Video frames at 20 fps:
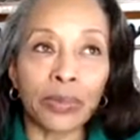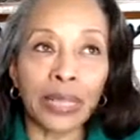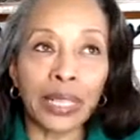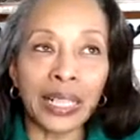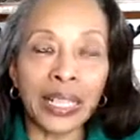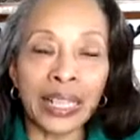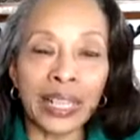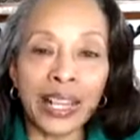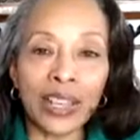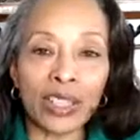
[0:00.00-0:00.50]

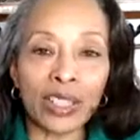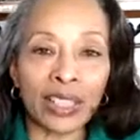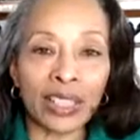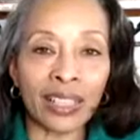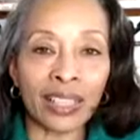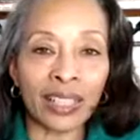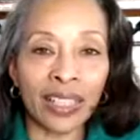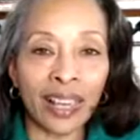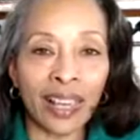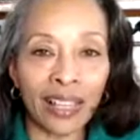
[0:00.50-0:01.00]
there's a
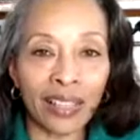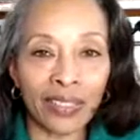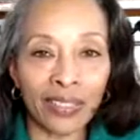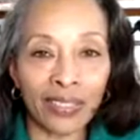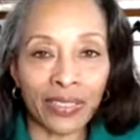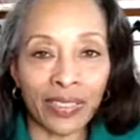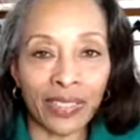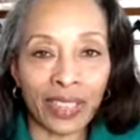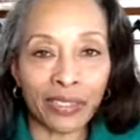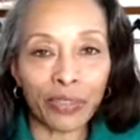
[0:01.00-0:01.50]
lot of
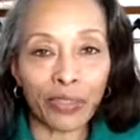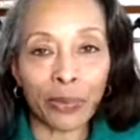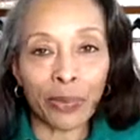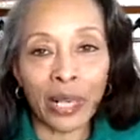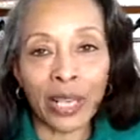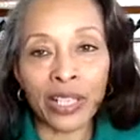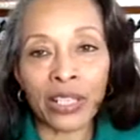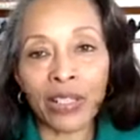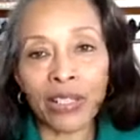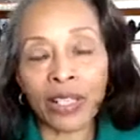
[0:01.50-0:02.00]

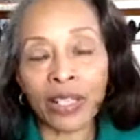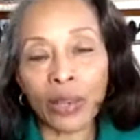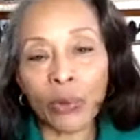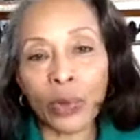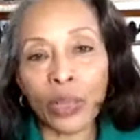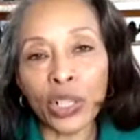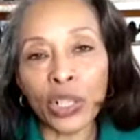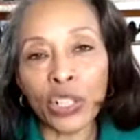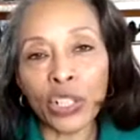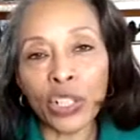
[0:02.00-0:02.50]
information that I
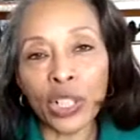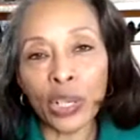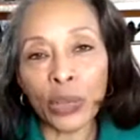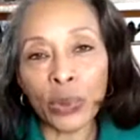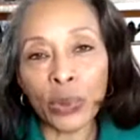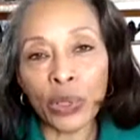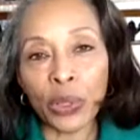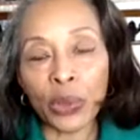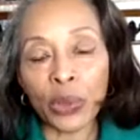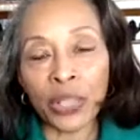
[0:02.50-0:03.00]
want to share
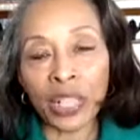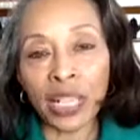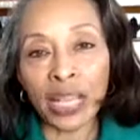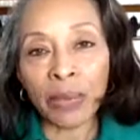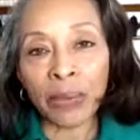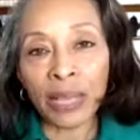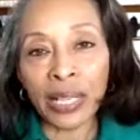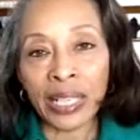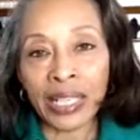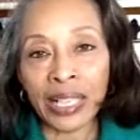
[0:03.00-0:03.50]
with you in the
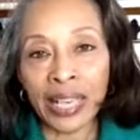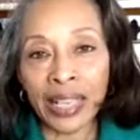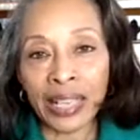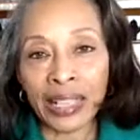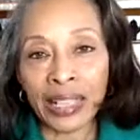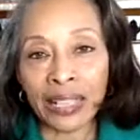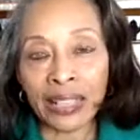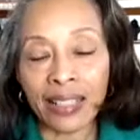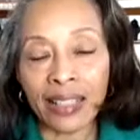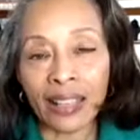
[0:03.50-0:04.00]
coming
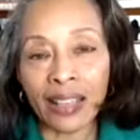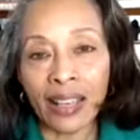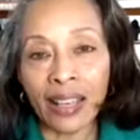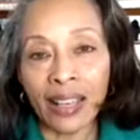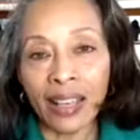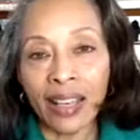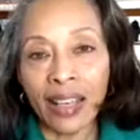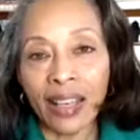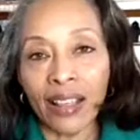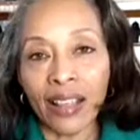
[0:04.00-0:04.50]
days
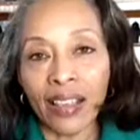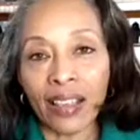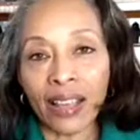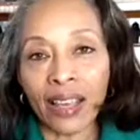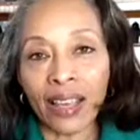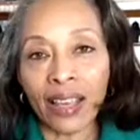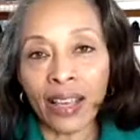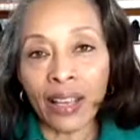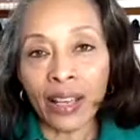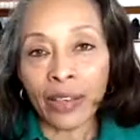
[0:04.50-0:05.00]

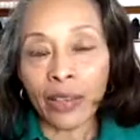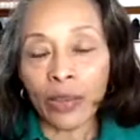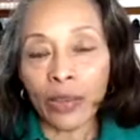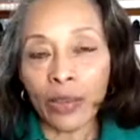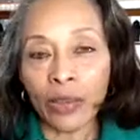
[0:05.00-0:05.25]
that